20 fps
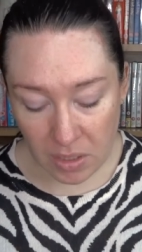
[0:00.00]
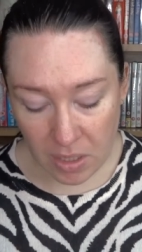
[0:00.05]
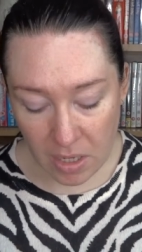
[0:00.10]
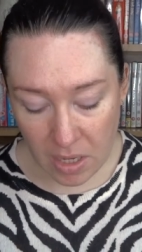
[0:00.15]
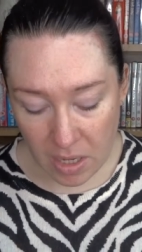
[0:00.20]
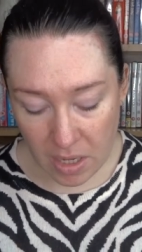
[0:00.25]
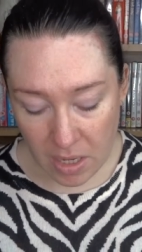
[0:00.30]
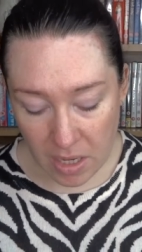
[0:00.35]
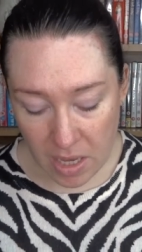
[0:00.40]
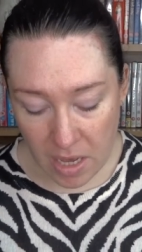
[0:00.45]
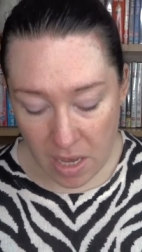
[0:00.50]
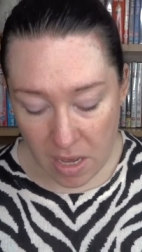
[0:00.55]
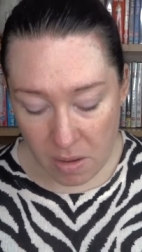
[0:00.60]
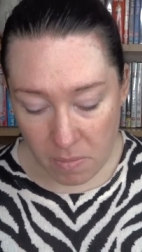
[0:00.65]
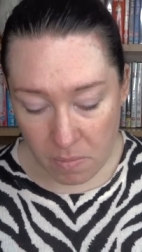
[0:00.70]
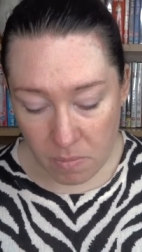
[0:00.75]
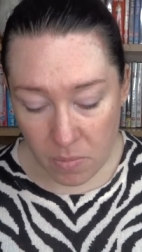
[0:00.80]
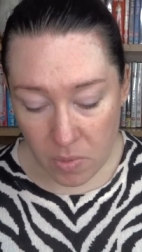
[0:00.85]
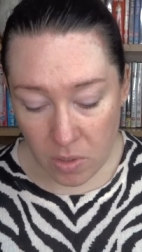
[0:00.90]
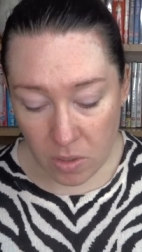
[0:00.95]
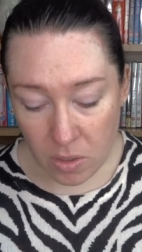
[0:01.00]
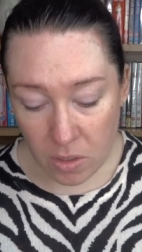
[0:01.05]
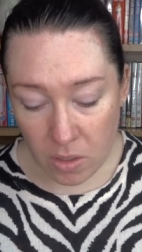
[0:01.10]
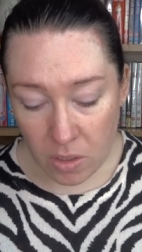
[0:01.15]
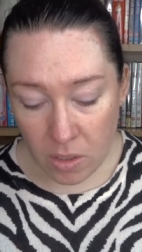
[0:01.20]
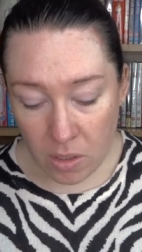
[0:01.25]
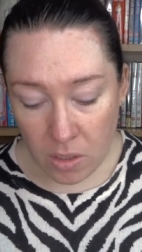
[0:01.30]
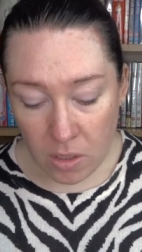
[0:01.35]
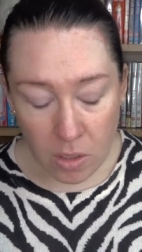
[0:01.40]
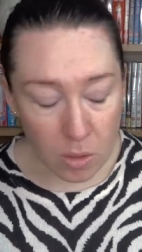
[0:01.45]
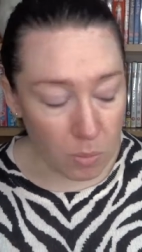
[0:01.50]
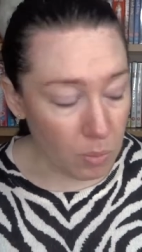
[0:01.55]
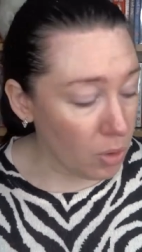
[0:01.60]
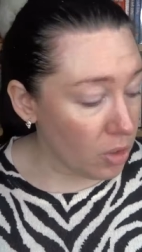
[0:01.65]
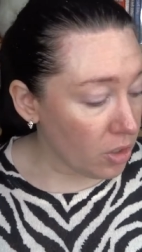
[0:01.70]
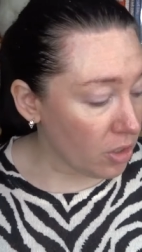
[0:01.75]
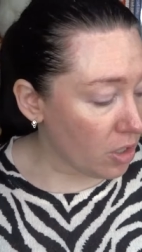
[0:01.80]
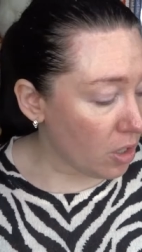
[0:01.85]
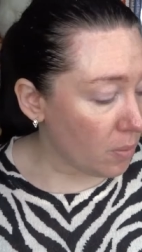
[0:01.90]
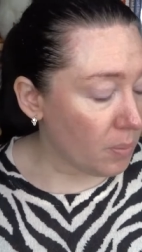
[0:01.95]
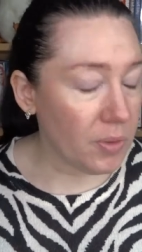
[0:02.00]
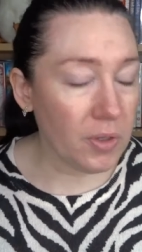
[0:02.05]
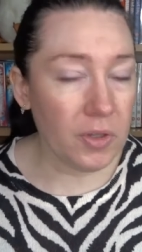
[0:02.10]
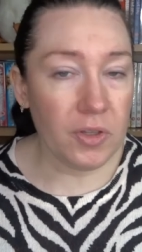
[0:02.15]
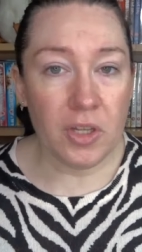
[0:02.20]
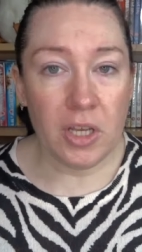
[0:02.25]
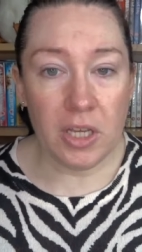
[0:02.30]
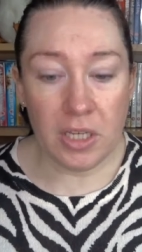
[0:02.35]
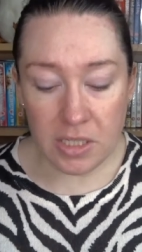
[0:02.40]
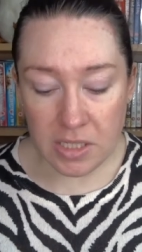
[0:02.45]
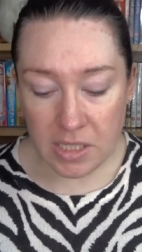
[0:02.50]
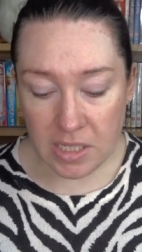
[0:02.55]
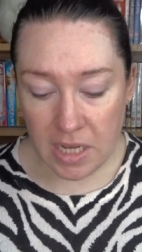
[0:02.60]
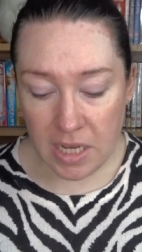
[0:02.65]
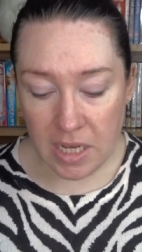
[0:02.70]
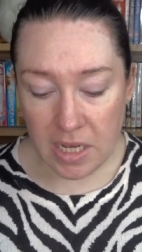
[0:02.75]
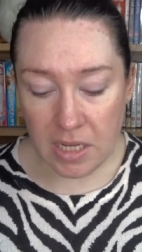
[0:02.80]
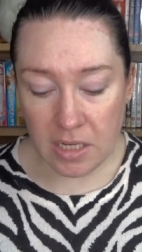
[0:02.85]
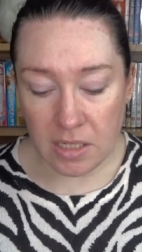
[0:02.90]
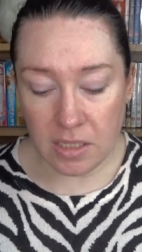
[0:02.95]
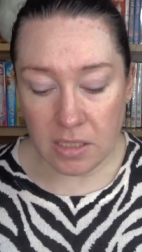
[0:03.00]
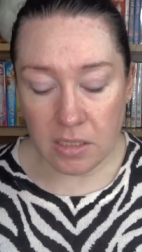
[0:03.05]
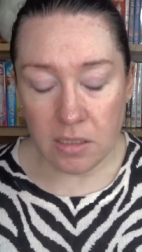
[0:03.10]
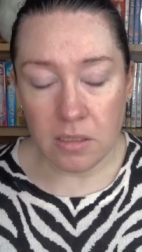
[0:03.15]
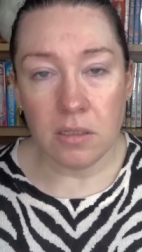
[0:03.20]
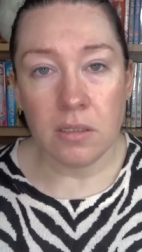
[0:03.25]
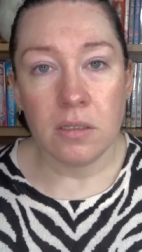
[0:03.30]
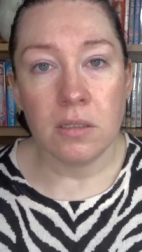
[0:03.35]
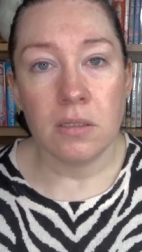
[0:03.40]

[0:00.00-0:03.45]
I bought a couple of things in,